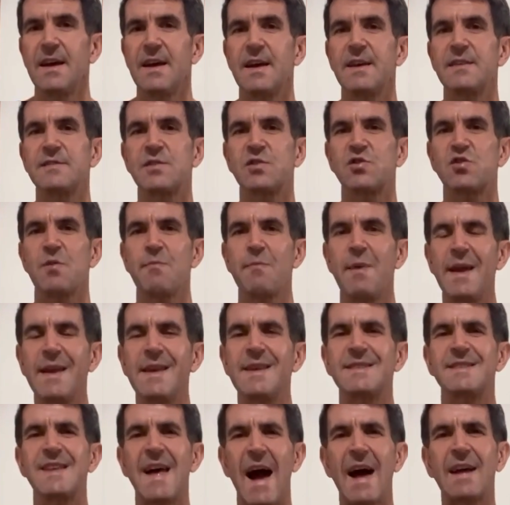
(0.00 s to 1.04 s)
is a
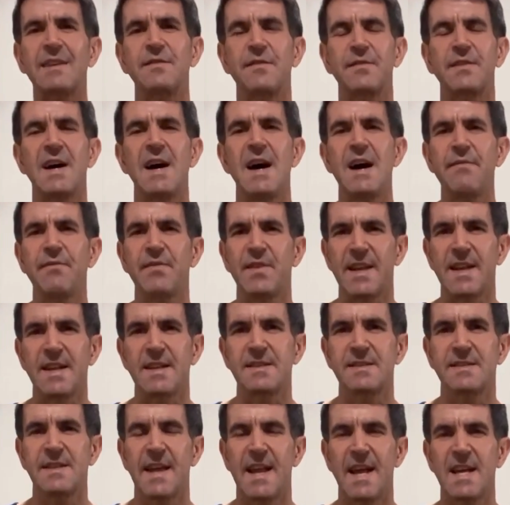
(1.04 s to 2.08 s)
tremendous act of
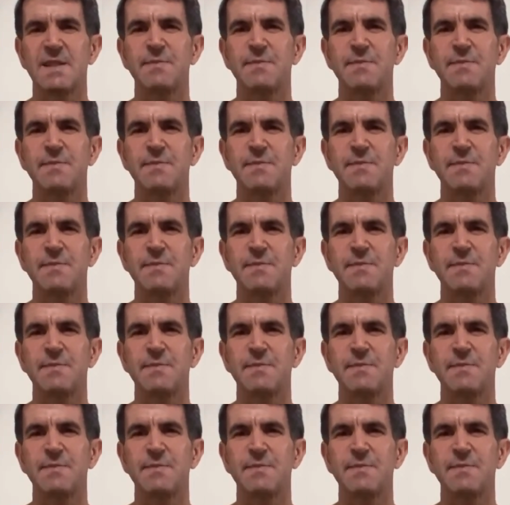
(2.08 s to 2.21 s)
confidence that has